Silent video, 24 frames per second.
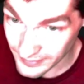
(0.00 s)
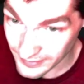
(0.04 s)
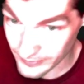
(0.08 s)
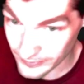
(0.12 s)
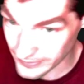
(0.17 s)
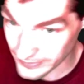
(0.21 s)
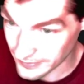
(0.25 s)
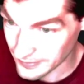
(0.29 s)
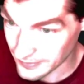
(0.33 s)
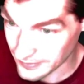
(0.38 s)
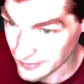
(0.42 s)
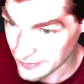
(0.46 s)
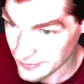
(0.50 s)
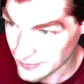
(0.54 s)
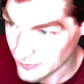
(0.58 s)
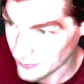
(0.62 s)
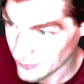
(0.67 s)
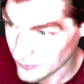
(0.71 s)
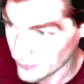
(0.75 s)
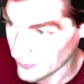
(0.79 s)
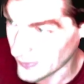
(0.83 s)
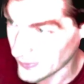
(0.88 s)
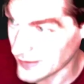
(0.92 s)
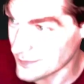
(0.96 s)
we
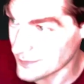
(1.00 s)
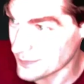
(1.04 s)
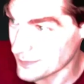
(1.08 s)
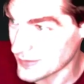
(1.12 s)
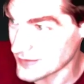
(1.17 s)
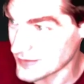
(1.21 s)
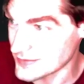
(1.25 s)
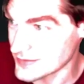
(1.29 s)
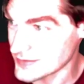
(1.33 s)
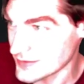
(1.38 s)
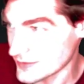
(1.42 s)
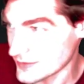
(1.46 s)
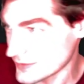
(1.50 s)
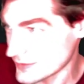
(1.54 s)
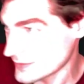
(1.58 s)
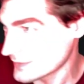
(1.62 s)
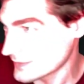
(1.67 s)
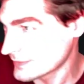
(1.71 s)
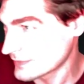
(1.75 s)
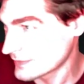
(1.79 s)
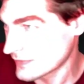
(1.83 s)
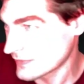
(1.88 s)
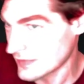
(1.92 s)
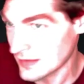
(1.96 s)
ramp into.
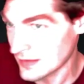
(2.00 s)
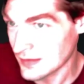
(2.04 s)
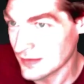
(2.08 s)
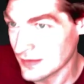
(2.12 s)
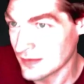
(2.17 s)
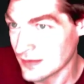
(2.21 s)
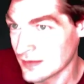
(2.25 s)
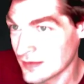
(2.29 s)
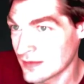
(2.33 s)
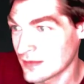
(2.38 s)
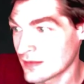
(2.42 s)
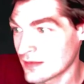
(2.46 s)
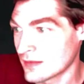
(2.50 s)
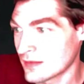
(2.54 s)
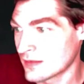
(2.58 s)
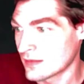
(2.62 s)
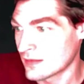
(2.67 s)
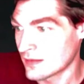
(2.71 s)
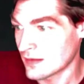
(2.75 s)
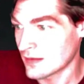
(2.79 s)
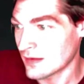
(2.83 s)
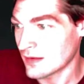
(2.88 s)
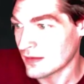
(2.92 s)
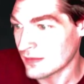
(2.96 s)

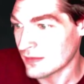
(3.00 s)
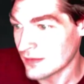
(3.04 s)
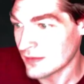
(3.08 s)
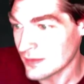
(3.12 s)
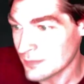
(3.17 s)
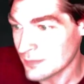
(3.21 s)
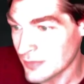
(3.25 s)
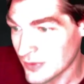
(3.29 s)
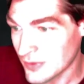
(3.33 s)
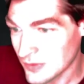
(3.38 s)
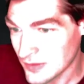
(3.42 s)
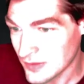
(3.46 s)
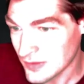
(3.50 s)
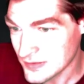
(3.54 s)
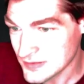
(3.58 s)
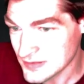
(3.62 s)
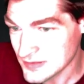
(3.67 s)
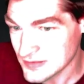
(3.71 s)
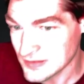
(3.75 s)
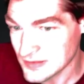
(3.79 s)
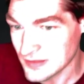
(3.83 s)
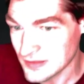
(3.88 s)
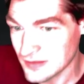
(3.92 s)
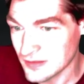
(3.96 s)
I like Bolas the
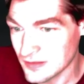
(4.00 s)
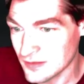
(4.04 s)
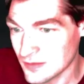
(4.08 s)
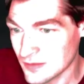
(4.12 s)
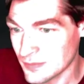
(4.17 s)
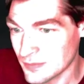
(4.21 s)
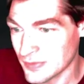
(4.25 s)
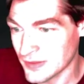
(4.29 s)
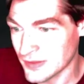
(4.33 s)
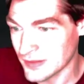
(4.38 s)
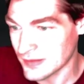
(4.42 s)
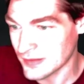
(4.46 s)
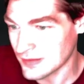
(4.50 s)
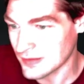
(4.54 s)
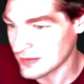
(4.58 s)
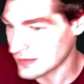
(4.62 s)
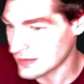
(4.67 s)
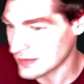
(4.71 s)
Citadel, but